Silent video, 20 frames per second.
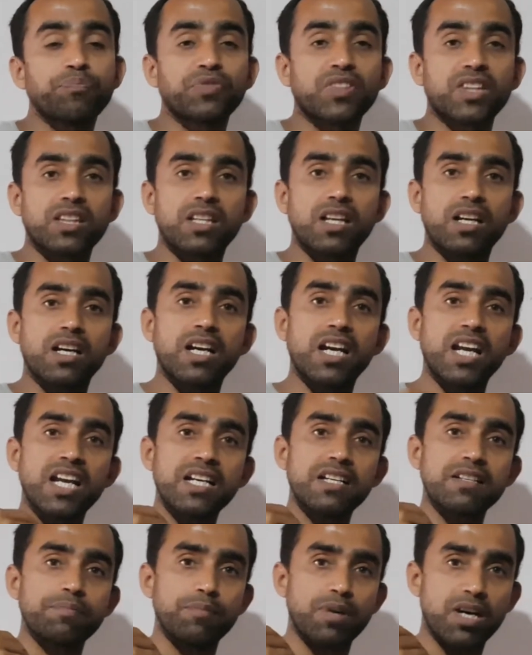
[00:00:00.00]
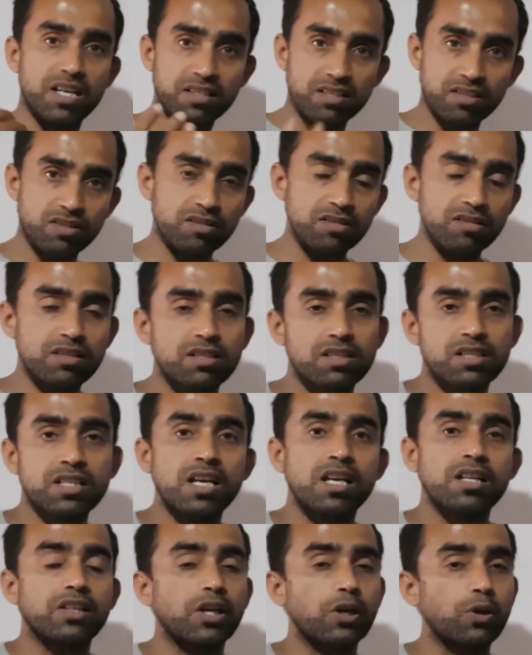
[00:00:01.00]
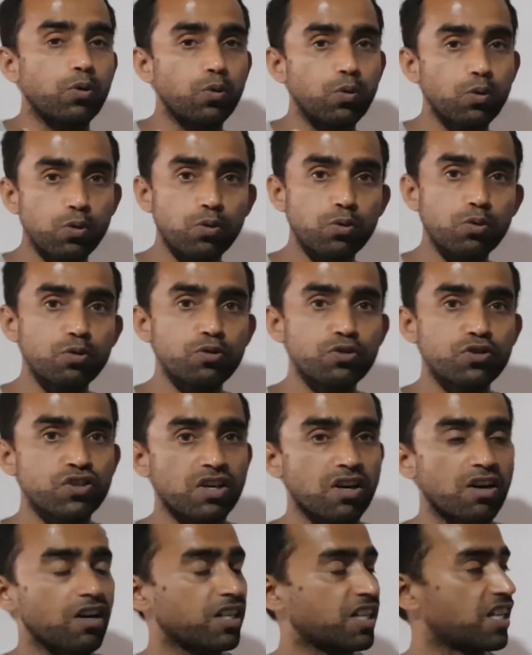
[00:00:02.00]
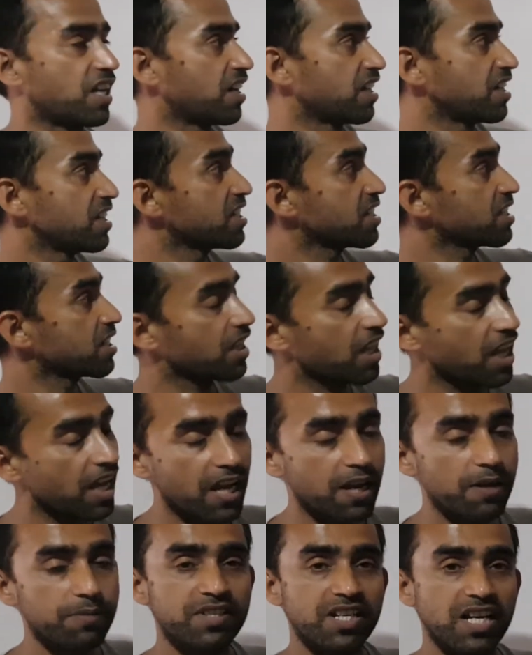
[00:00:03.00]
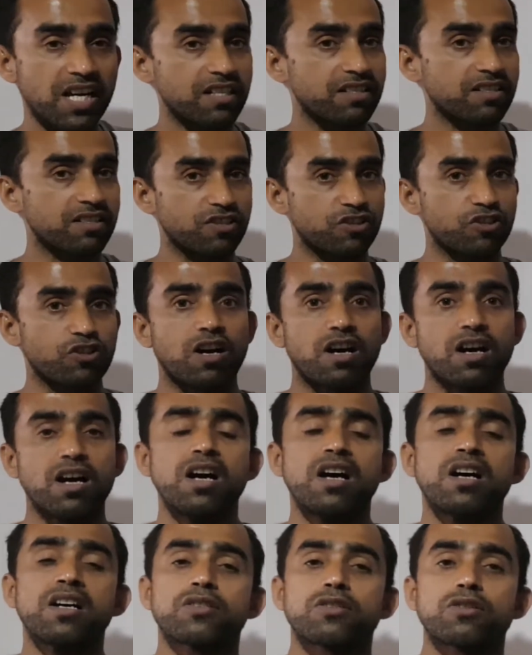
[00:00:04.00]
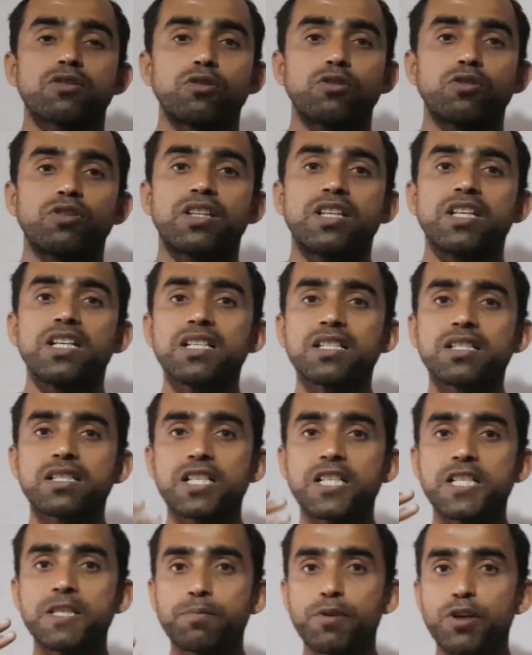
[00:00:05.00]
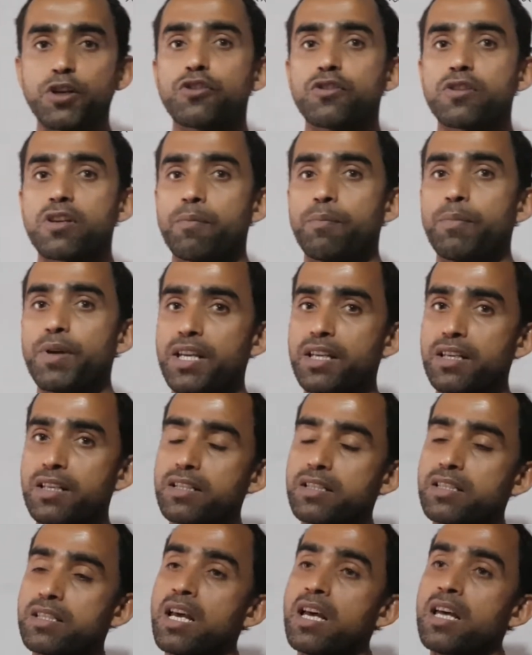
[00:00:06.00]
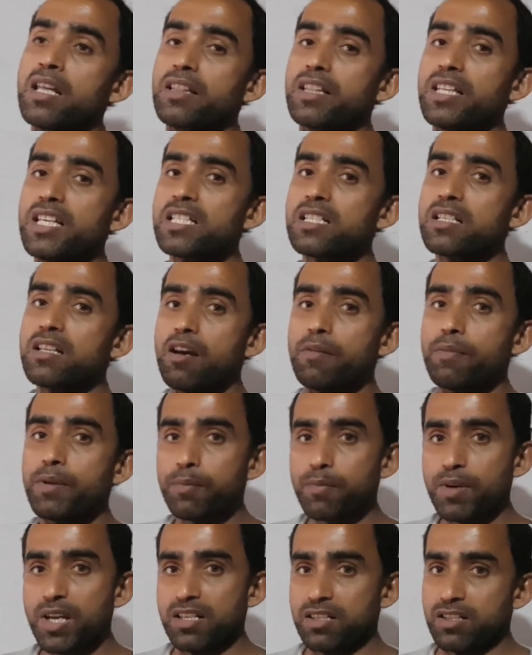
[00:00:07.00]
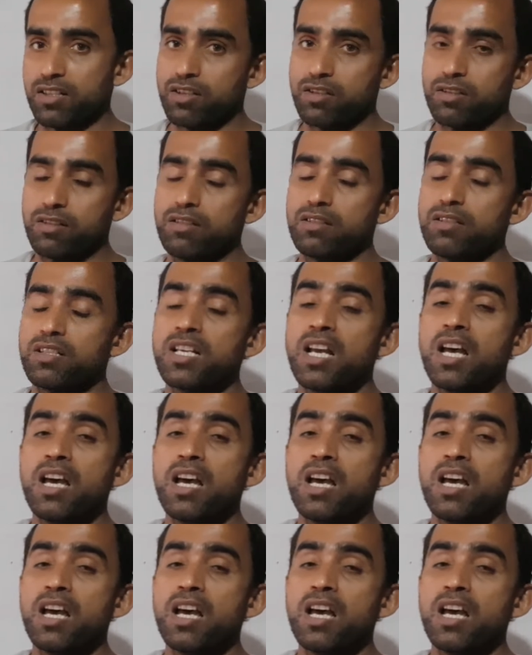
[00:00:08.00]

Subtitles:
the great masters, the gurus or their istadevs, etc. So these spiritual beings, these loving masters